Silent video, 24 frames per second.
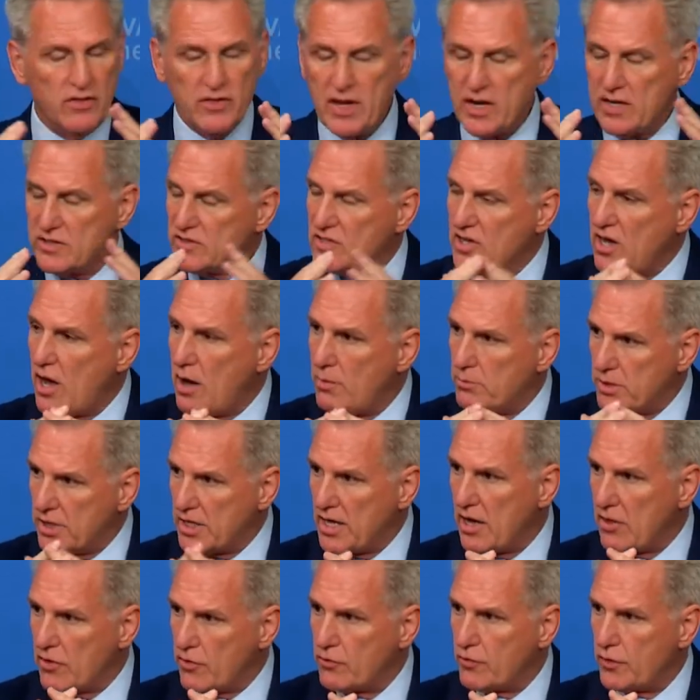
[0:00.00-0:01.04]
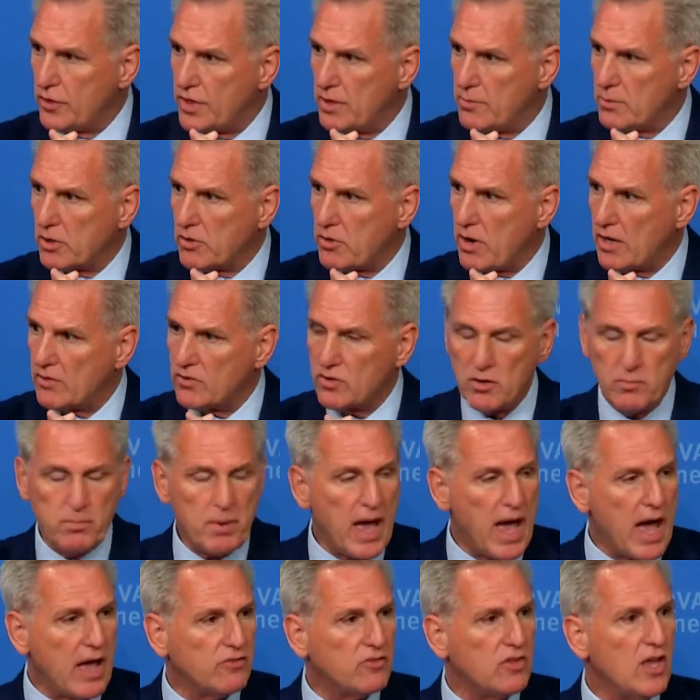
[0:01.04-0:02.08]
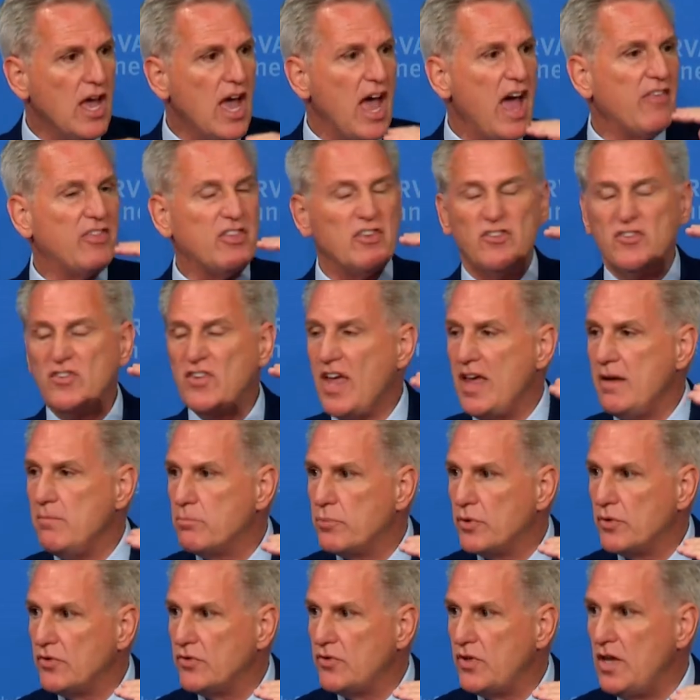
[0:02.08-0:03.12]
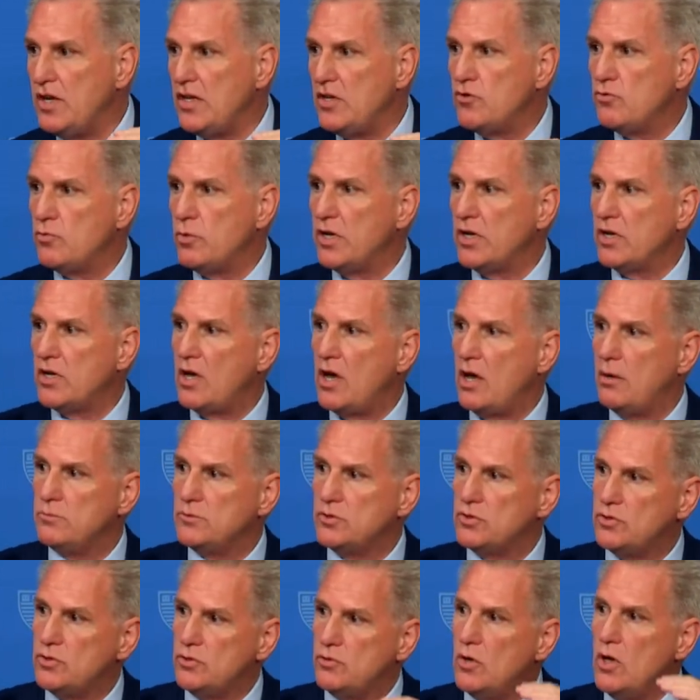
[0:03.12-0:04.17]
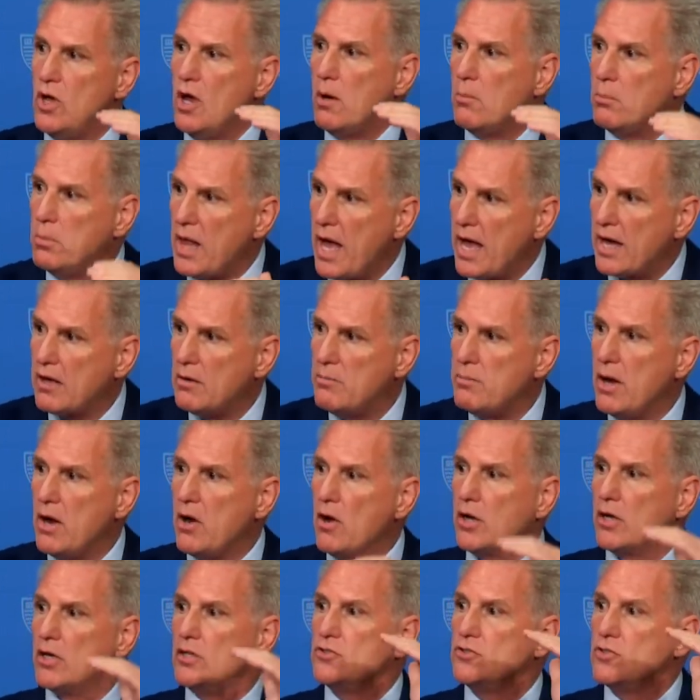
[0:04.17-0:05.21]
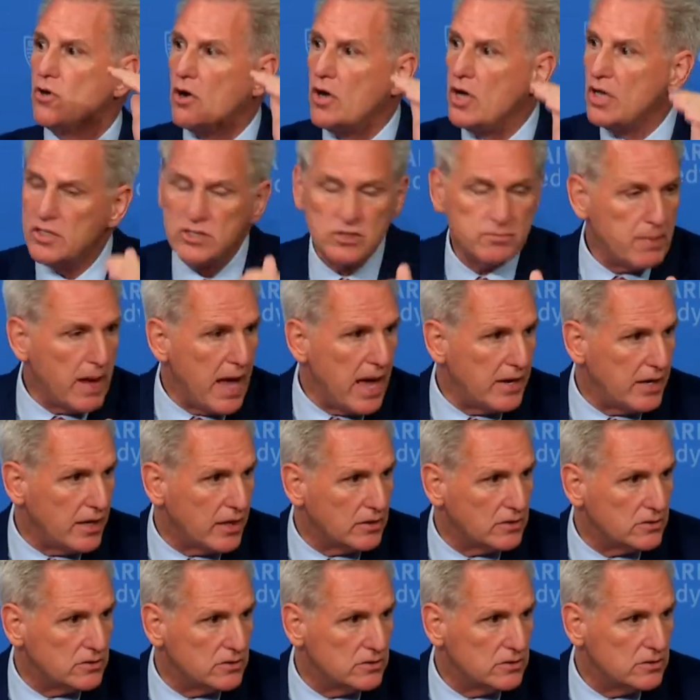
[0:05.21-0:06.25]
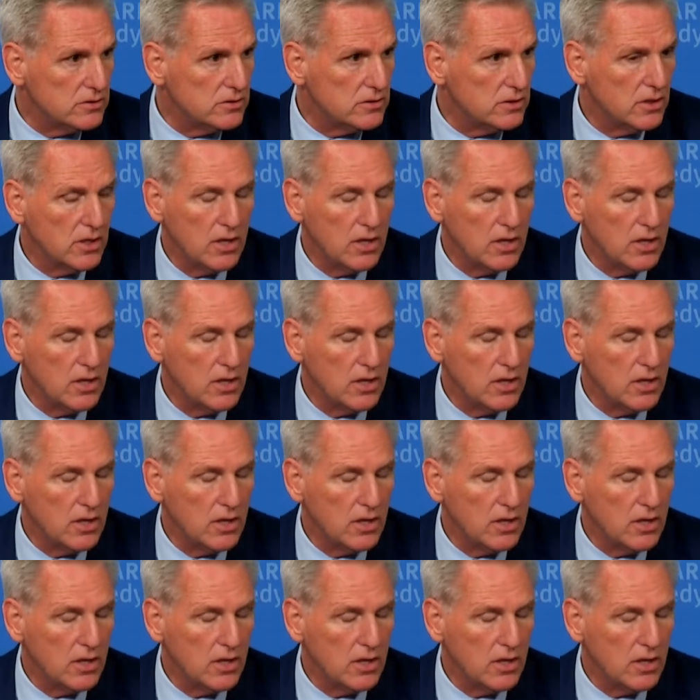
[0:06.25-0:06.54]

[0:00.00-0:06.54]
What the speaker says: that has come together for Democrats in the past at the same percentage when it comes to Black Americans or Hispanics.